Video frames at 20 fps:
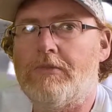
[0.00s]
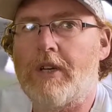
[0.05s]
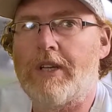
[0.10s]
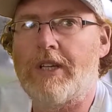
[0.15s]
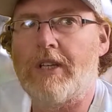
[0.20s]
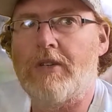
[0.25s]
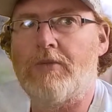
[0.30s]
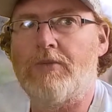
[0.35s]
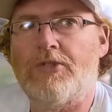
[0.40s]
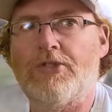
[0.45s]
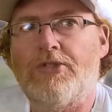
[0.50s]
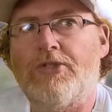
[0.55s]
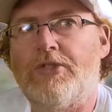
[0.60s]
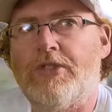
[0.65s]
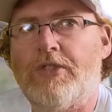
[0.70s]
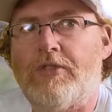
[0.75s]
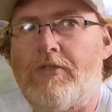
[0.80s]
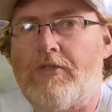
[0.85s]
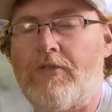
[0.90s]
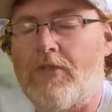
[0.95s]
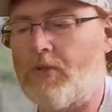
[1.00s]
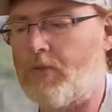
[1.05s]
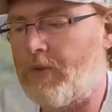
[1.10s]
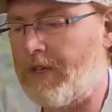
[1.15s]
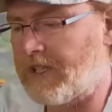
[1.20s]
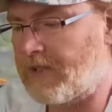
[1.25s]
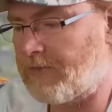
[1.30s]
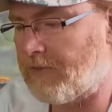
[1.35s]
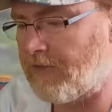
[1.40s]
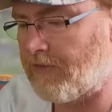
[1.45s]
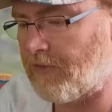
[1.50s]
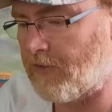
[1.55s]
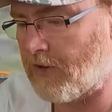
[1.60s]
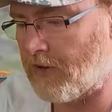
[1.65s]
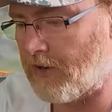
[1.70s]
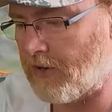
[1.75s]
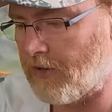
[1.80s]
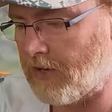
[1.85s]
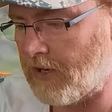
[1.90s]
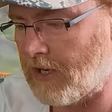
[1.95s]
I think it was 3 or 4 weeks
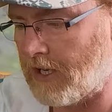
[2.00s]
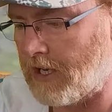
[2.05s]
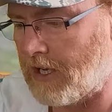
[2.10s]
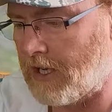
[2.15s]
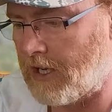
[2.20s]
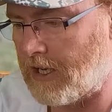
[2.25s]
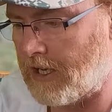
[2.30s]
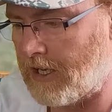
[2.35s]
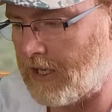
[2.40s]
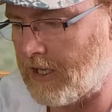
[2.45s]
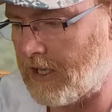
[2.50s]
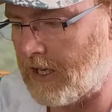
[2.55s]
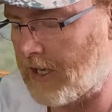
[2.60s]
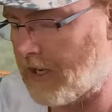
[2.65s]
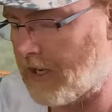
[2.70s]
before I